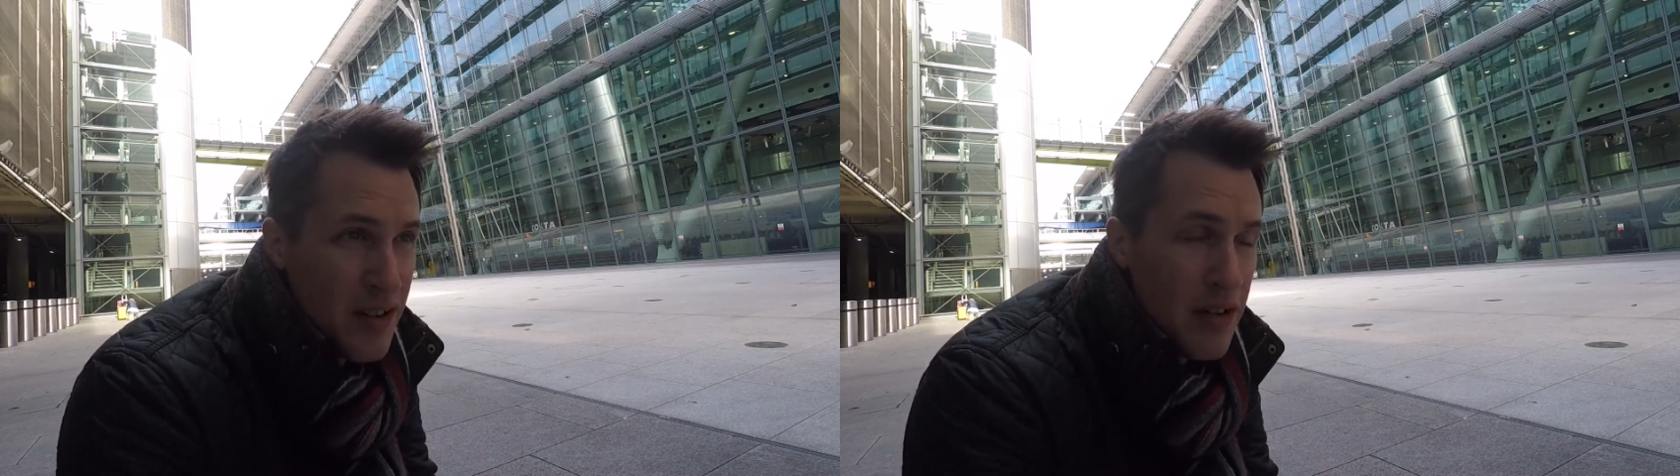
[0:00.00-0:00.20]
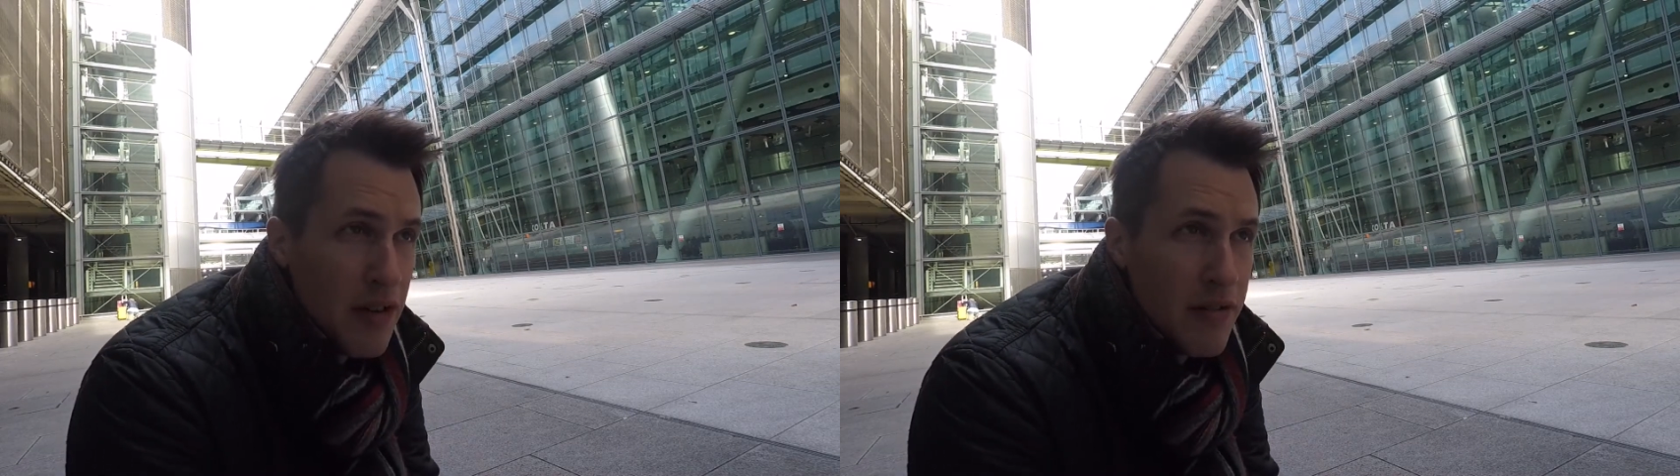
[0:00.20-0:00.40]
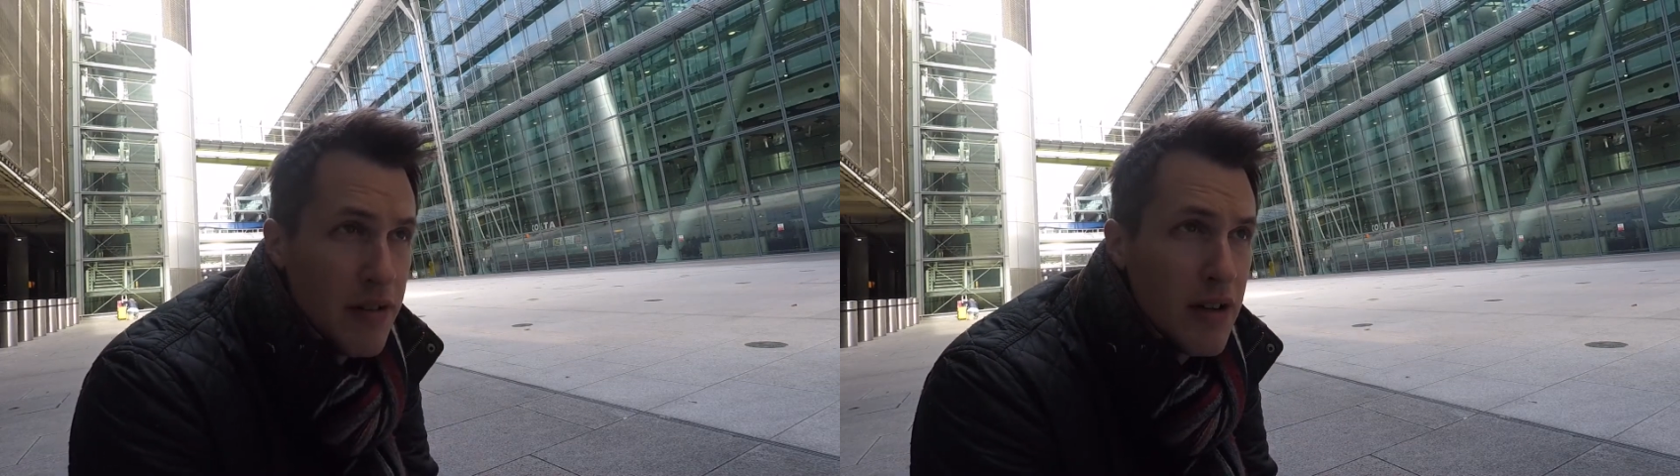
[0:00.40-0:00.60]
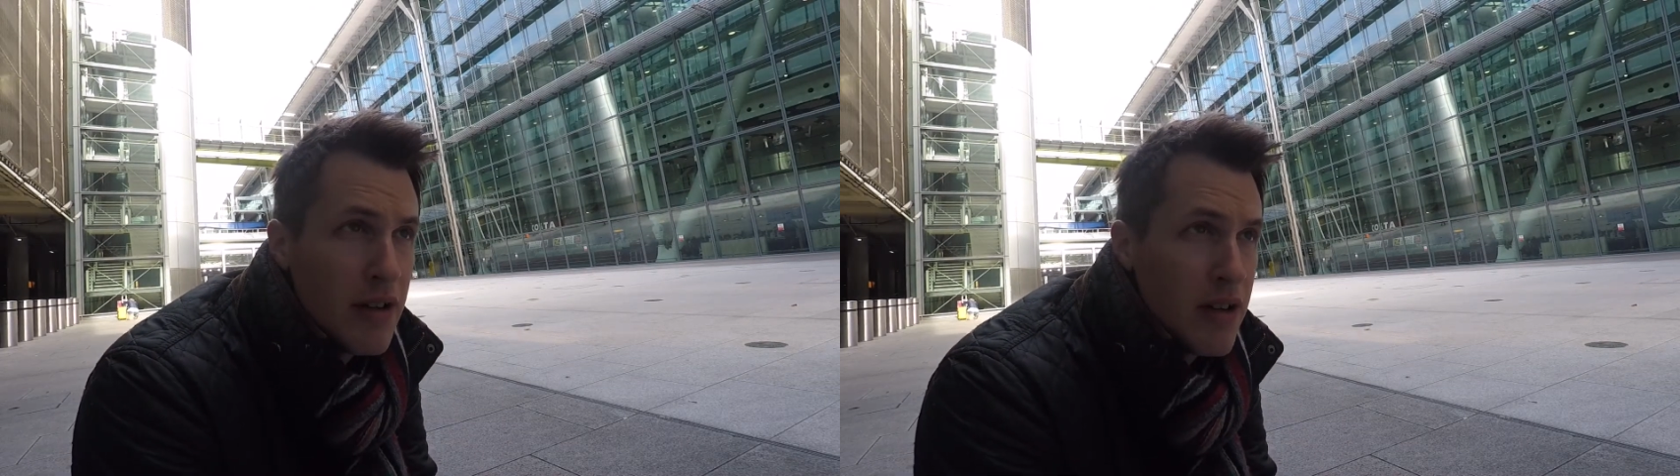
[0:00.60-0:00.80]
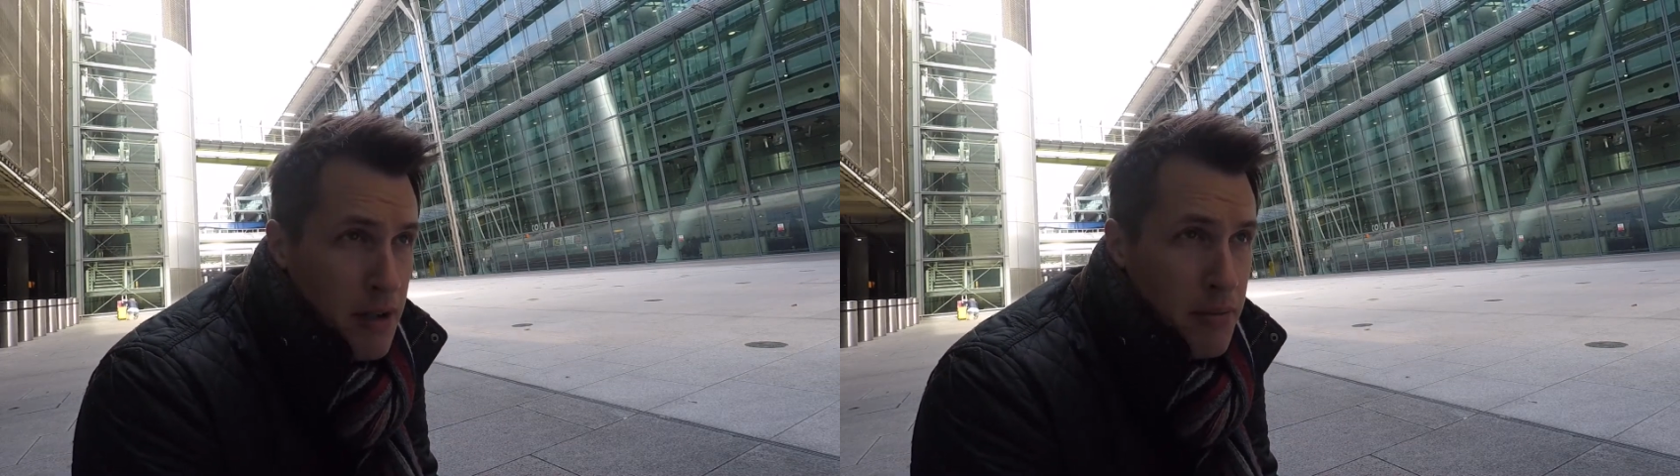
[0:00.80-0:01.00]

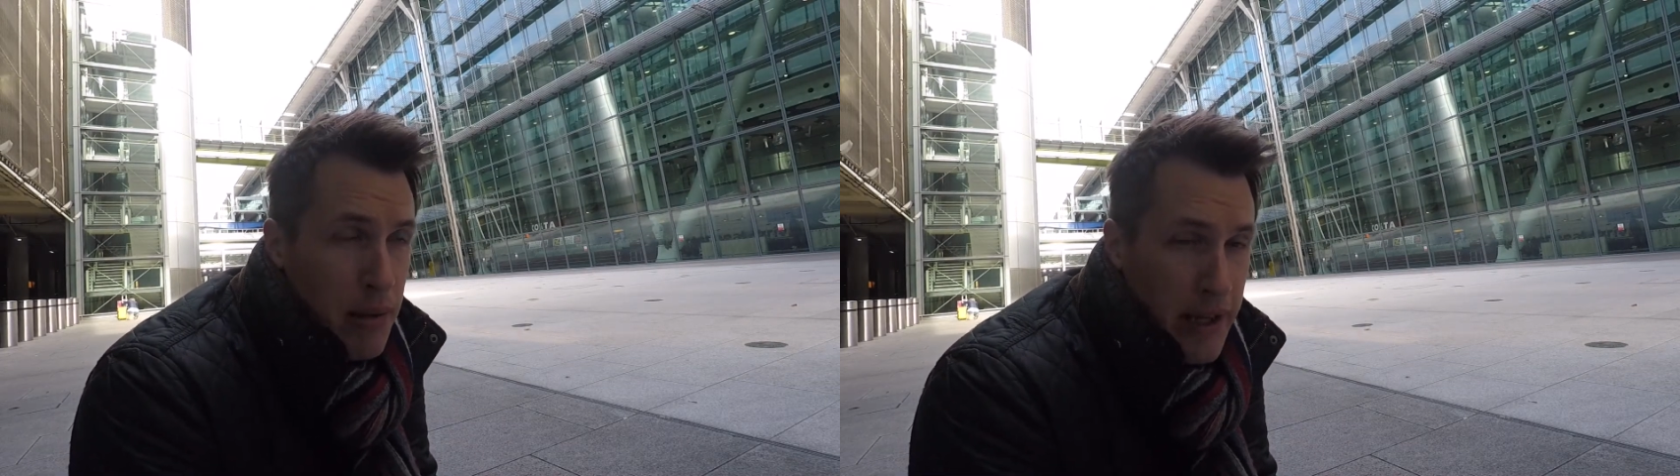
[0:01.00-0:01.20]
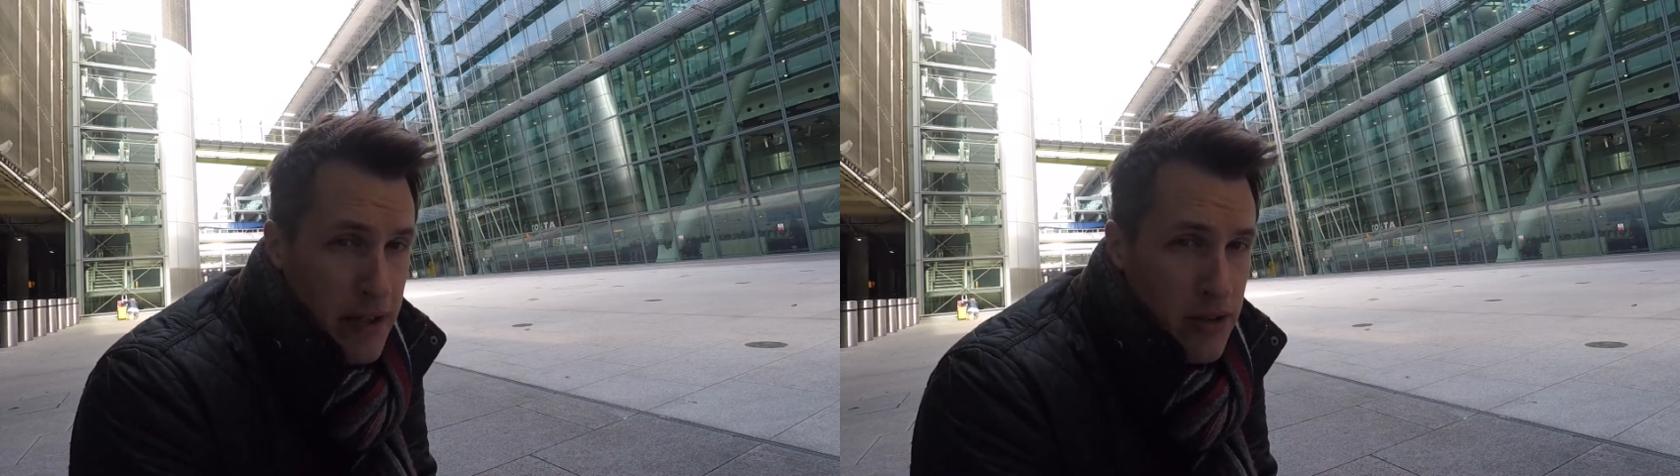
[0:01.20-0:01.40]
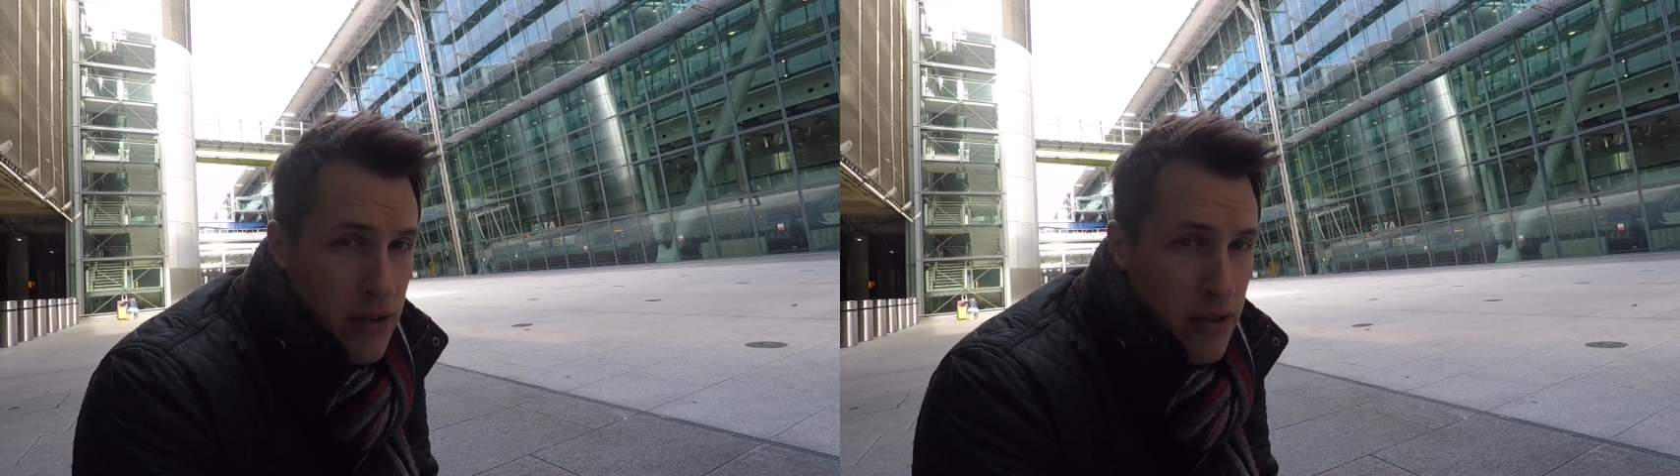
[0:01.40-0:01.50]
of planes,